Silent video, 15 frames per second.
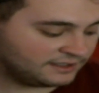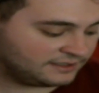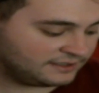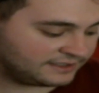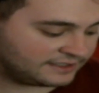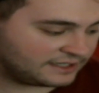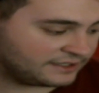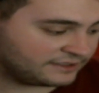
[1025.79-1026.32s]

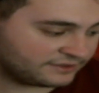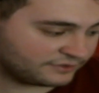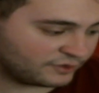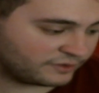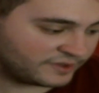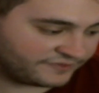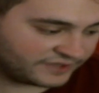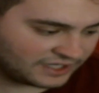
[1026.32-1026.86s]
Like a
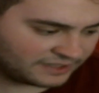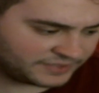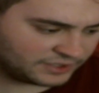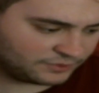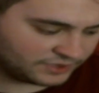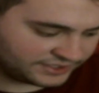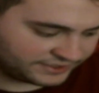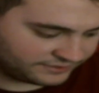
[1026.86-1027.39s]
normal VIP
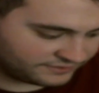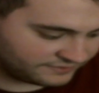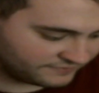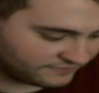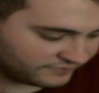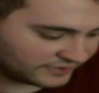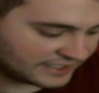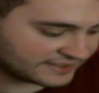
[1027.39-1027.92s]
one
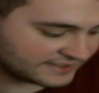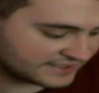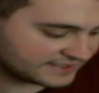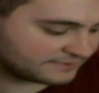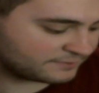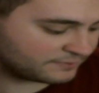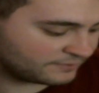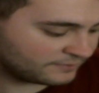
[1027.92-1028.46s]
flies
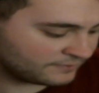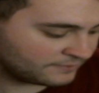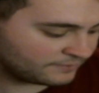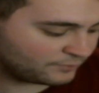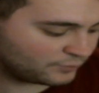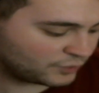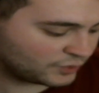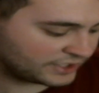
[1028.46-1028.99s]

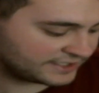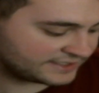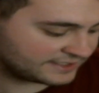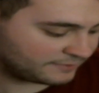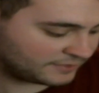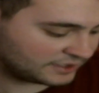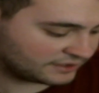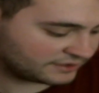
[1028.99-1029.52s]
pretty
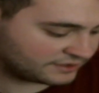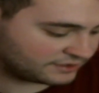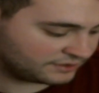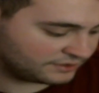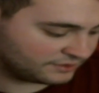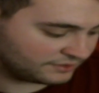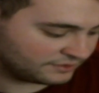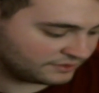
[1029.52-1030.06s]
similar
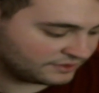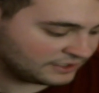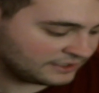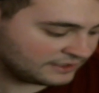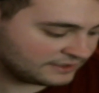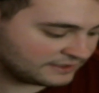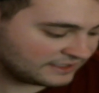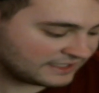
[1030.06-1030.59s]
to
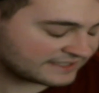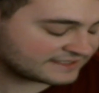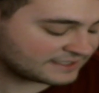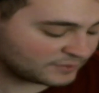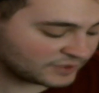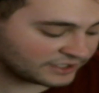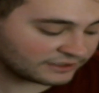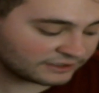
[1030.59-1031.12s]
like
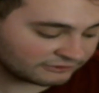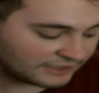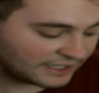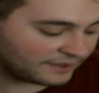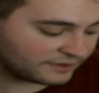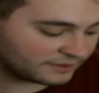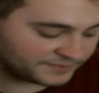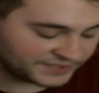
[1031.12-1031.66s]
somewhere
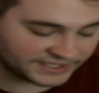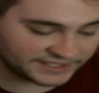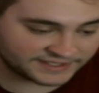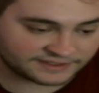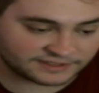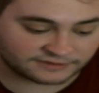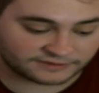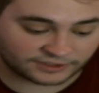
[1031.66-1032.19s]
around the
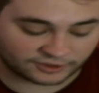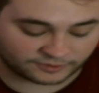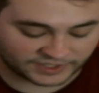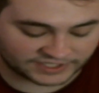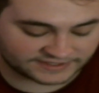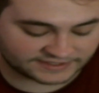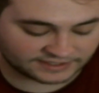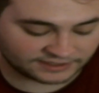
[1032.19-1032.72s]
Buzz or
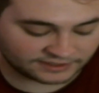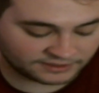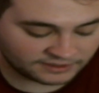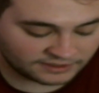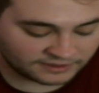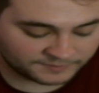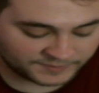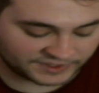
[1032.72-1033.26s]
Anubis,
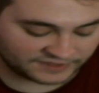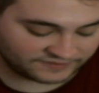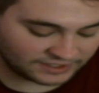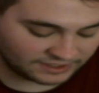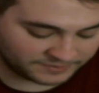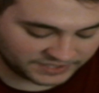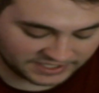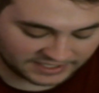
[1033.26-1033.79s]
but the
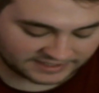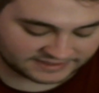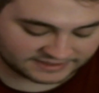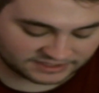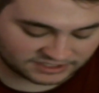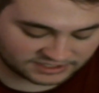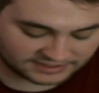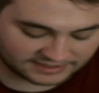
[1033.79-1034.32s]
VIP-X
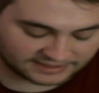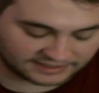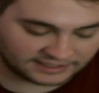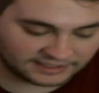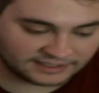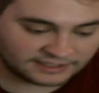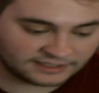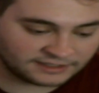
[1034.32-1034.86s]
is just like
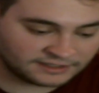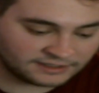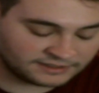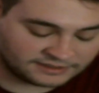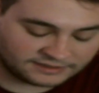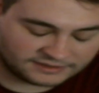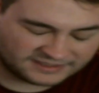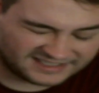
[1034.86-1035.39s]

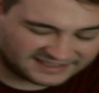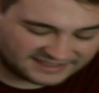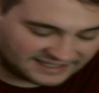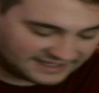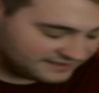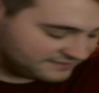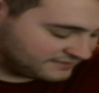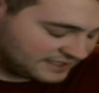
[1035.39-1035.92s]

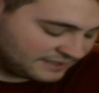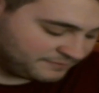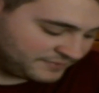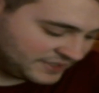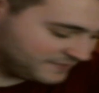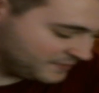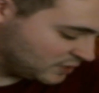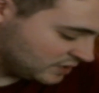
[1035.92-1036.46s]
that
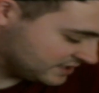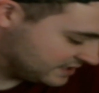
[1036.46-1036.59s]
bit more